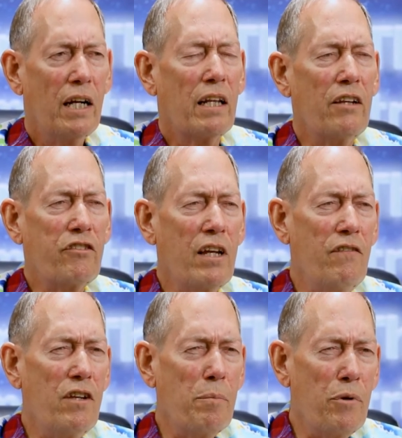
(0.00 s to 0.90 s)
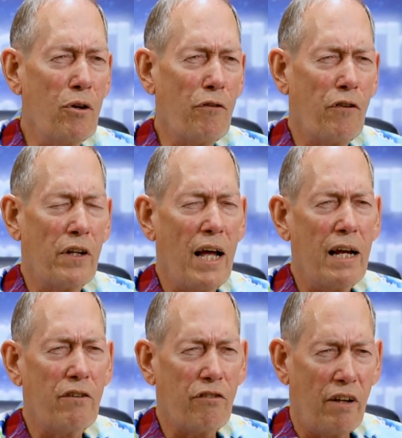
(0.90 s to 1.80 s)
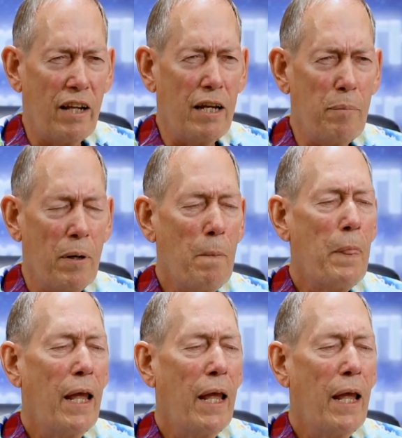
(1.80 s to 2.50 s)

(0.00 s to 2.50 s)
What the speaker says: Let's give you a beautiful night's sleep.